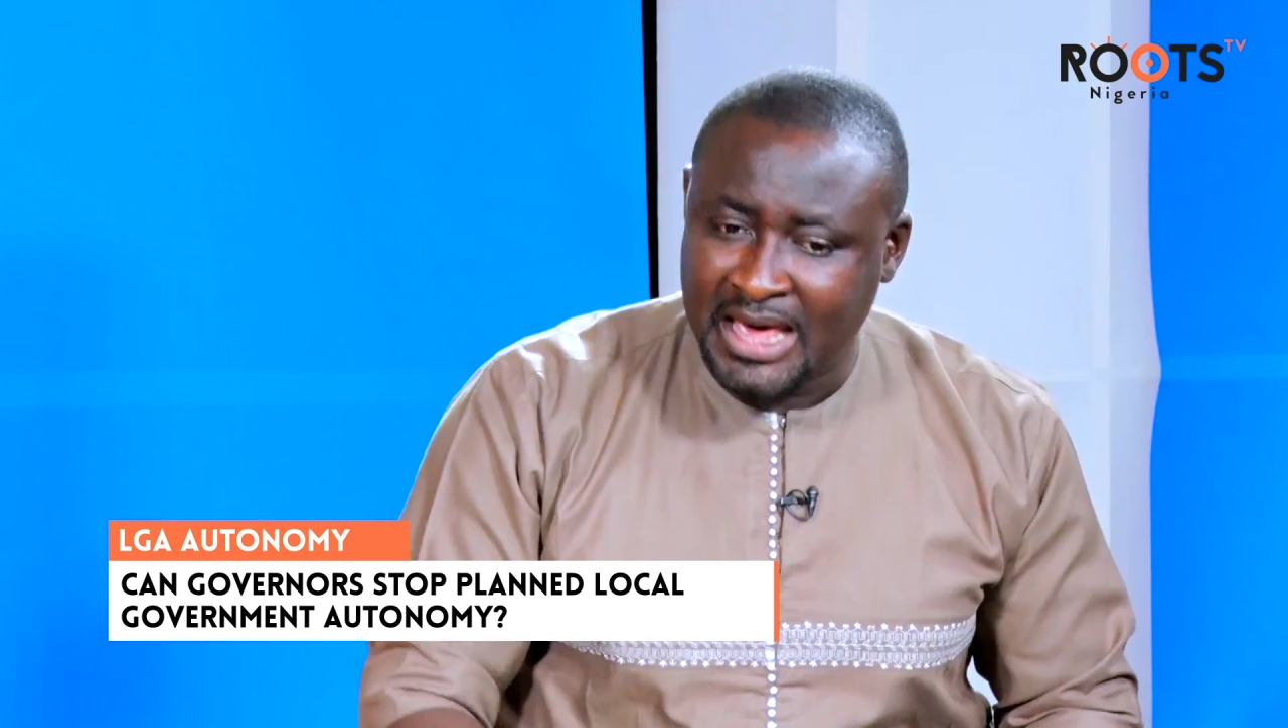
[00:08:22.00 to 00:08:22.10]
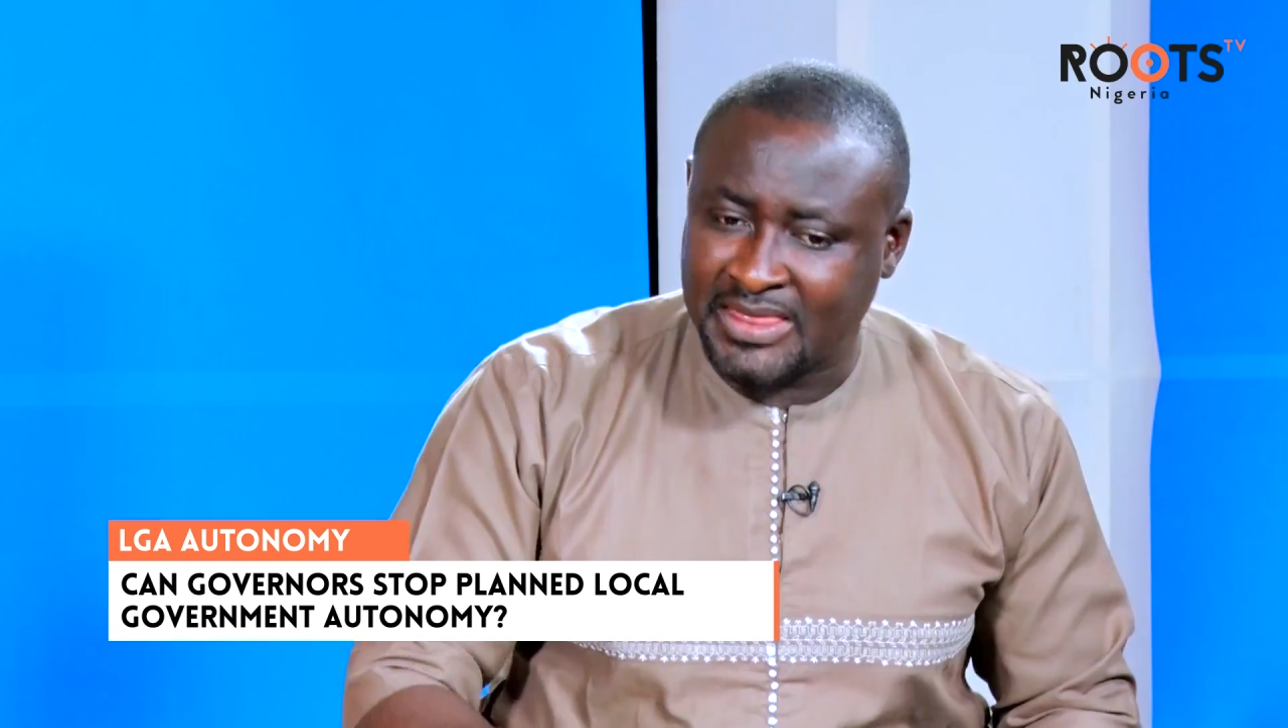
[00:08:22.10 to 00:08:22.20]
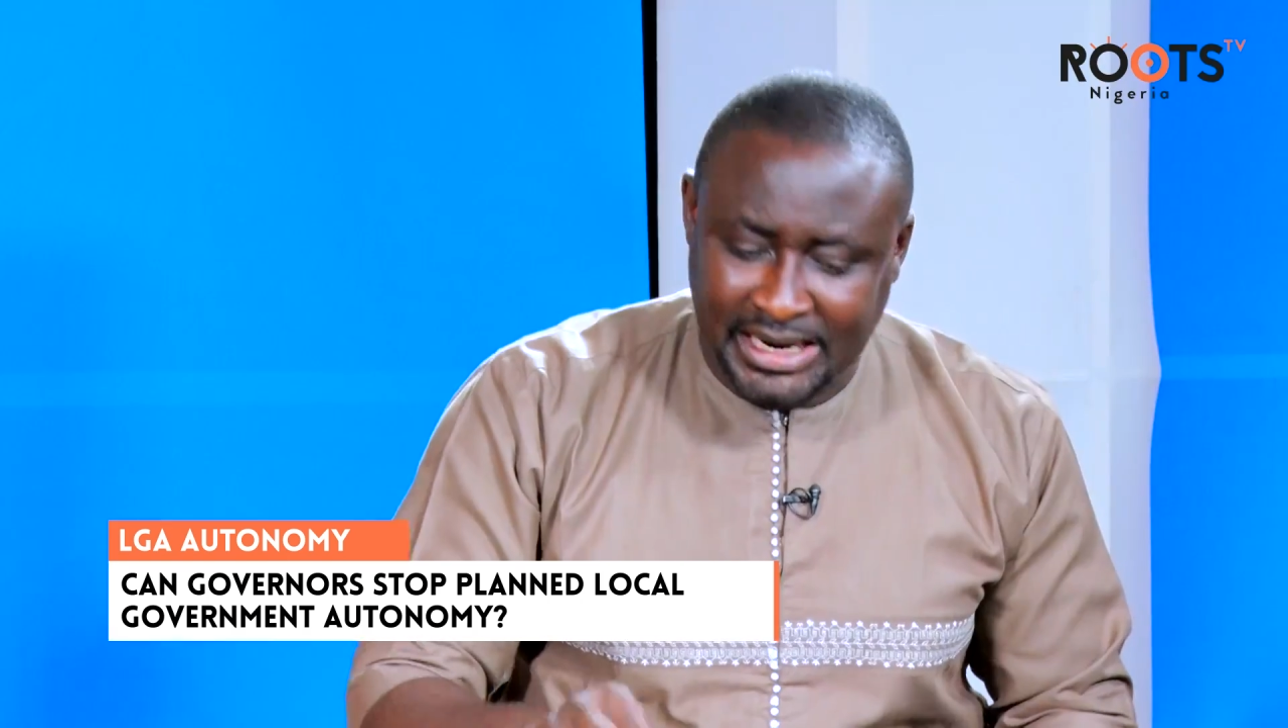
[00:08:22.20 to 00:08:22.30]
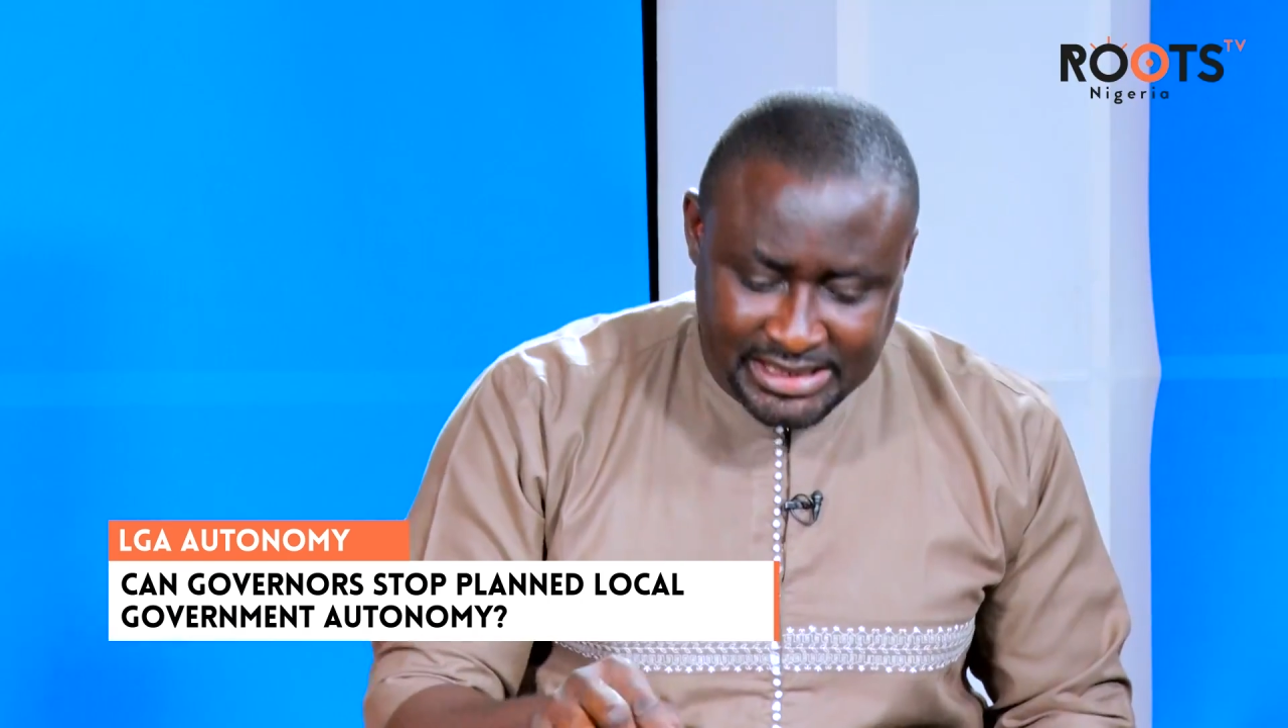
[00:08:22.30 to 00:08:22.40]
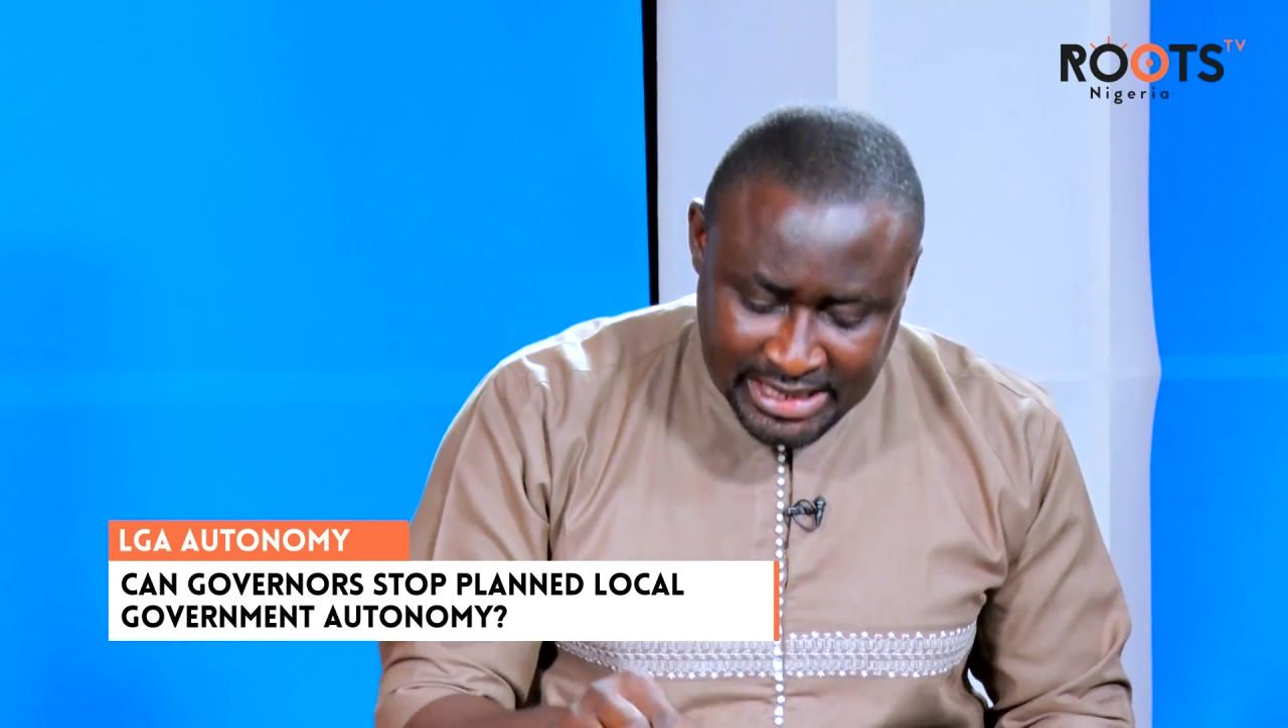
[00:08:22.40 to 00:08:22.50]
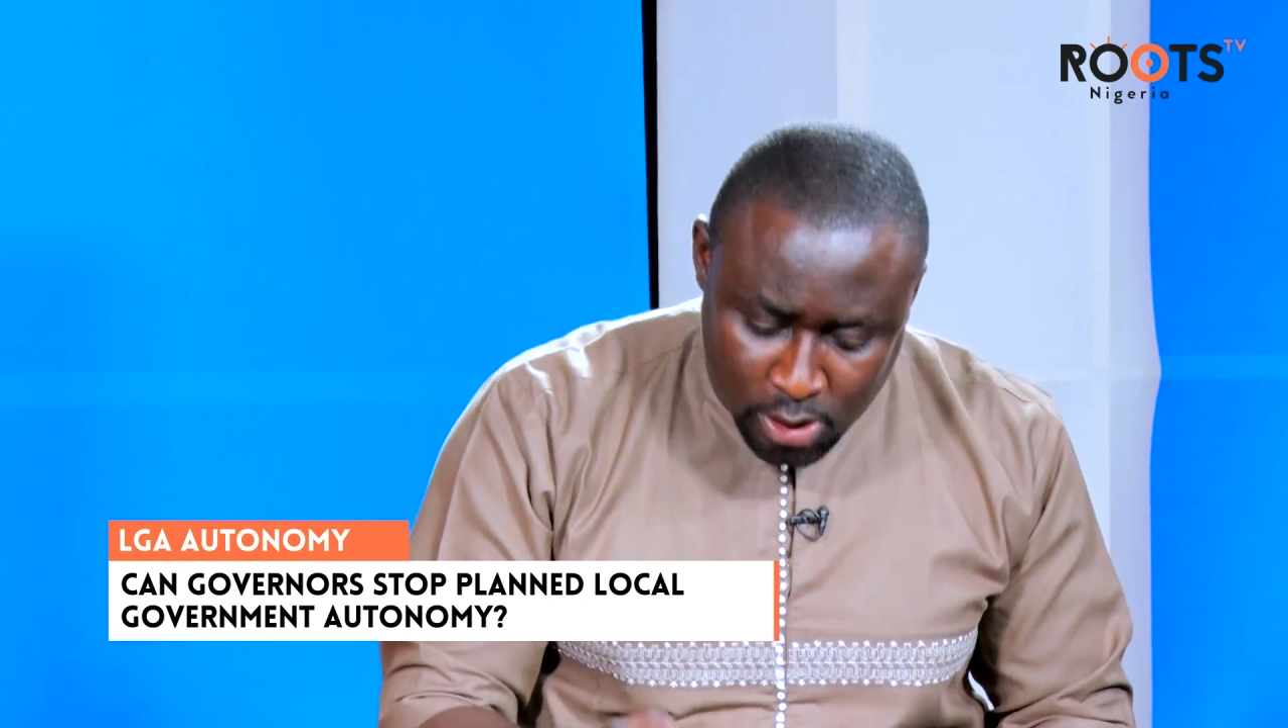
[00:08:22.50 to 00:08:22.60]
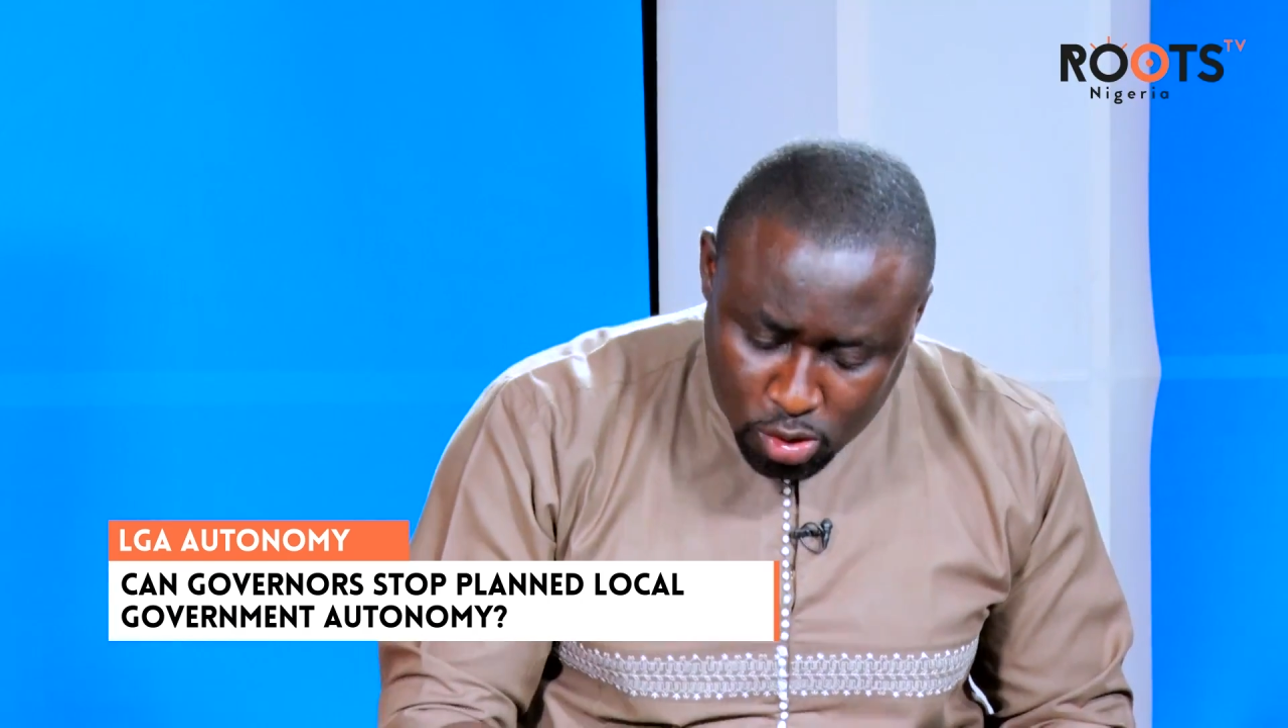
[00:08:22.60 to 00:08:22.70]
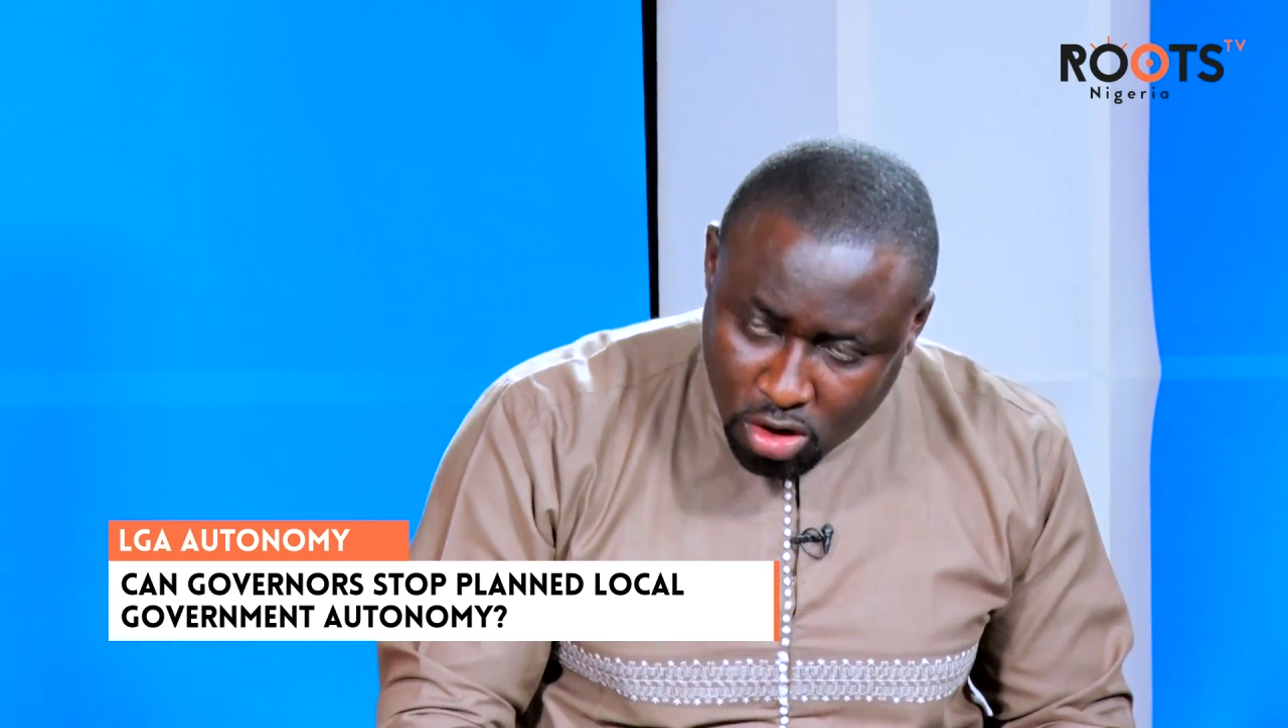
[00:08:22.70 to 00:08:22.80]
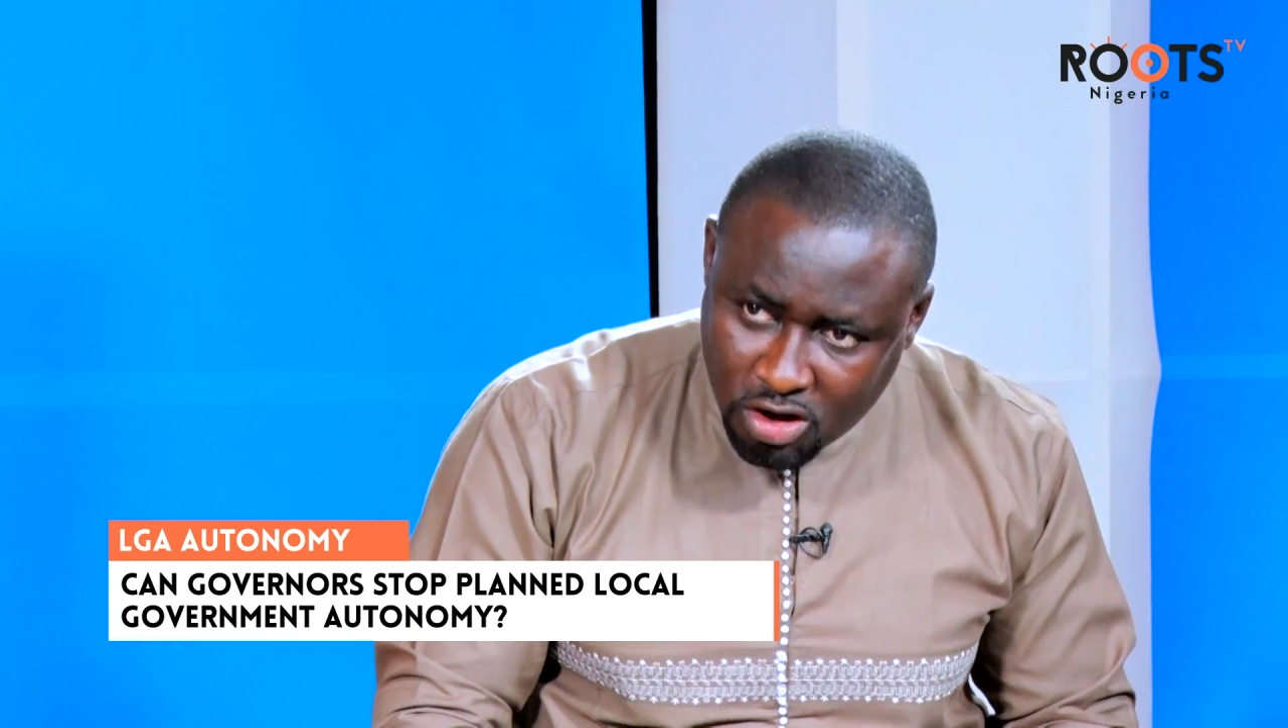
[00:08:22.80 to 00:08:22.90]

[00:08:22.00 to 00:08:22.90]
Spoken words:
that the local